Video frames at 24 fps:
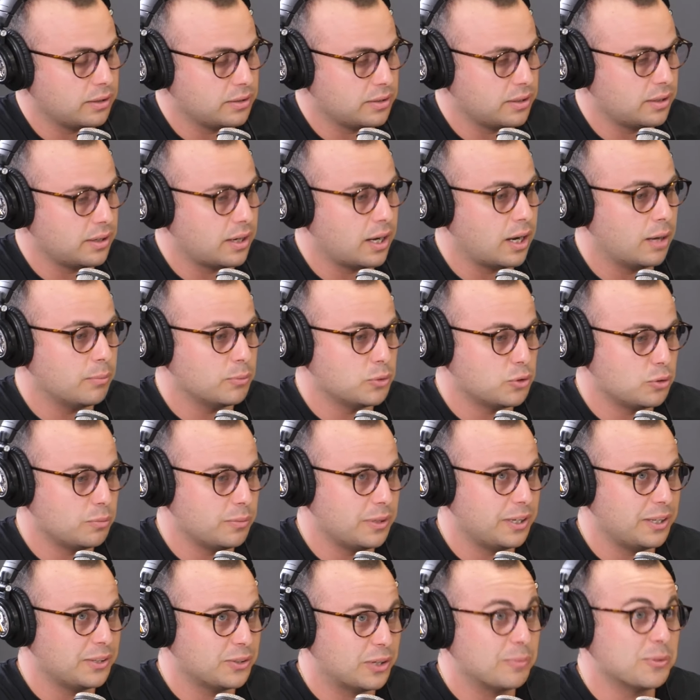I said um too
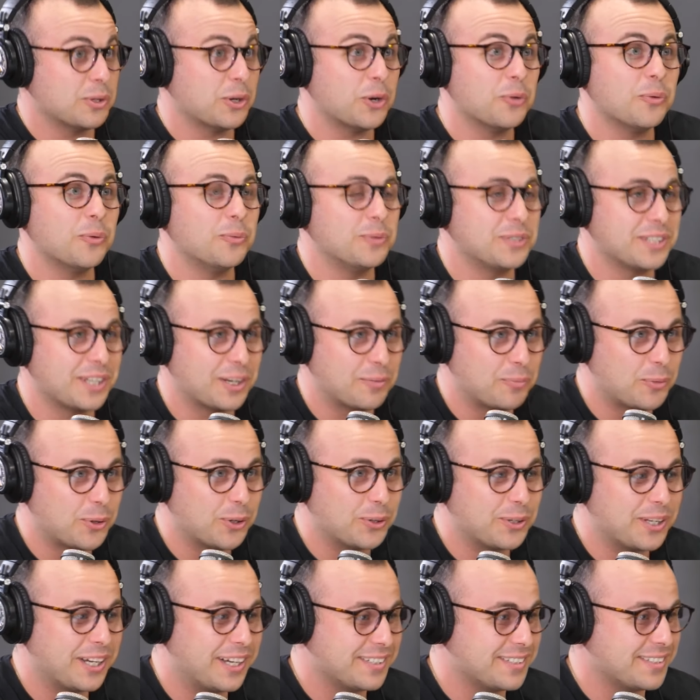many times. I know when we started
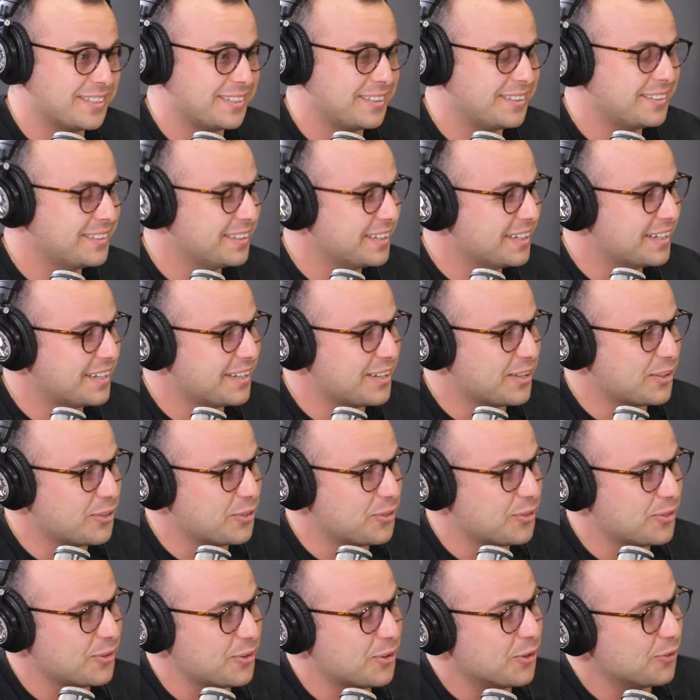podcasting,
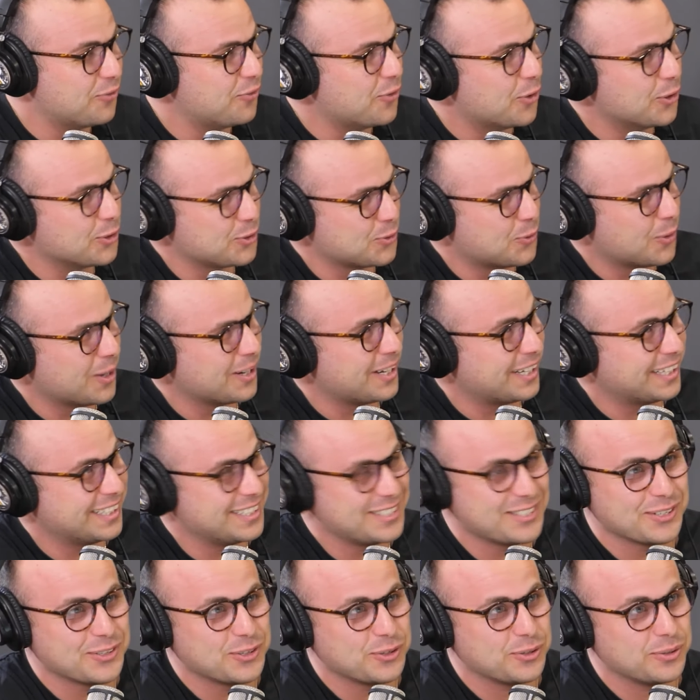the first one I
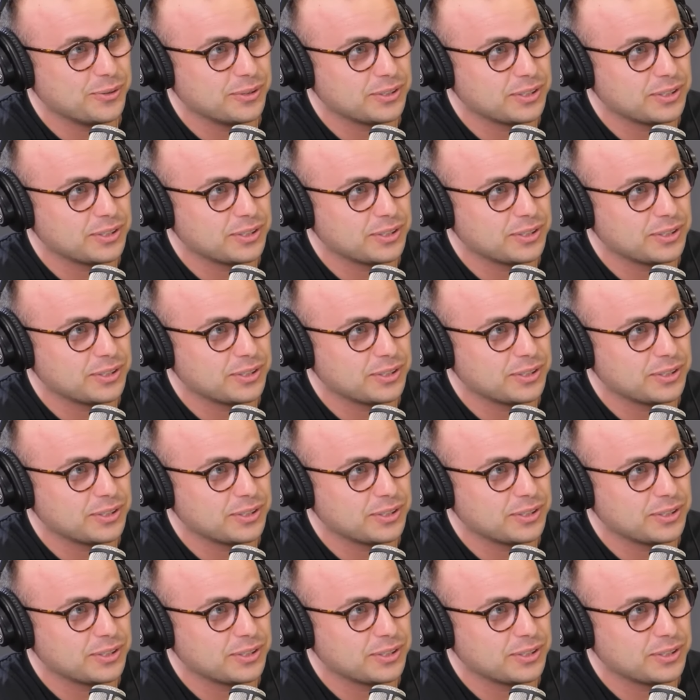listened to,